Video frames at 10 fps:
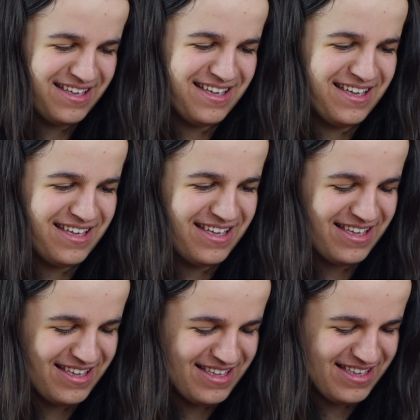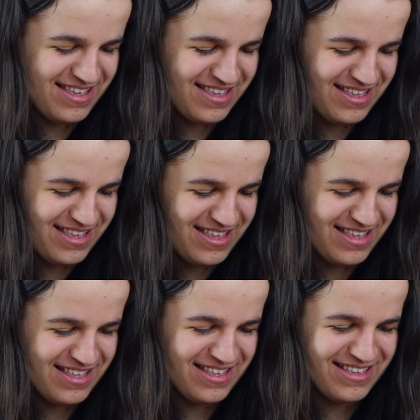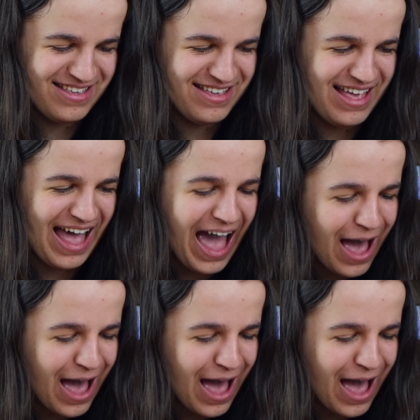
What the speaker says: [no speech]